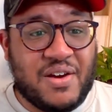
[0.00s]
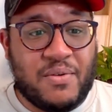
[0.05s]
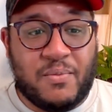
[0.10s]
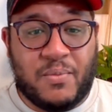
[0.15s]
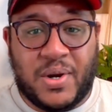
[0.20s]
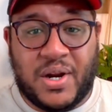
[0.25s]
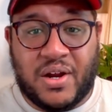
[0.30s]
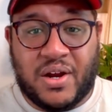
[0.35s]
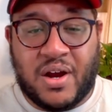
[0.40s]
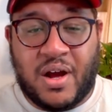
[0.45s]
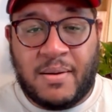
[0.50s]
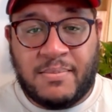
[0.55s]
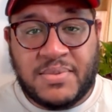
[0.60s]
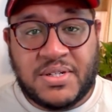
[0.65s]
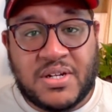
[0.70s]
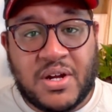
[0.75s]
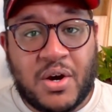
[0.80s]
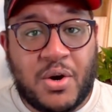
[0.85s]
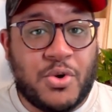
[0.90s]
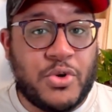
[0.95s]
when it comes
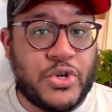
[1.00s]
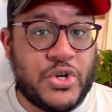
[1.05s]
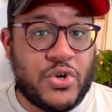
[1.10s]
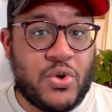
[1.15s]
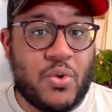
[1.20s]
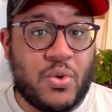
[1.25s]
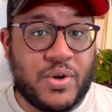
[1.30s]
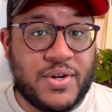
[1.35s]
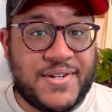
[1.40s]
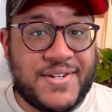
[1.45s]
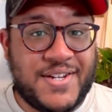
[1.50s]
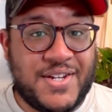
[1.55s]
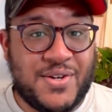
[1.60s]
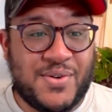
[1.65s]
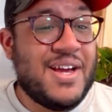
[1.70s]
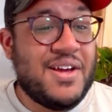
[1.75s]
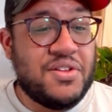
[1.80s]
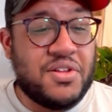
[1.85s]
to Oceanhorn 2,